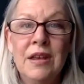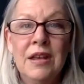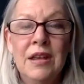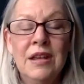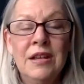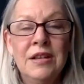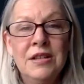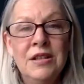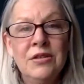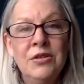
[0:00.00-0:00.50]

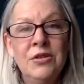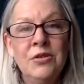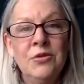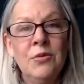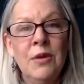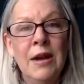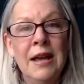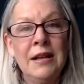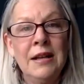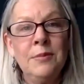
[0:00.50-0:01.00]
until you
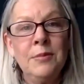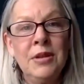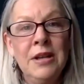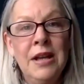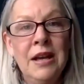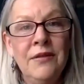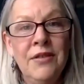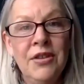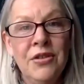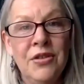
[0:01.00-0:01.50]
randomly
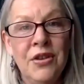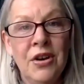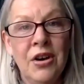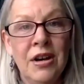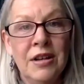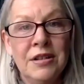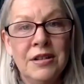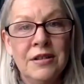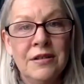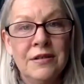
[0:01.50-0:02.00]
have a
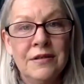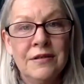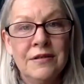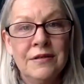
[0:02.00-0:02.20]
thought,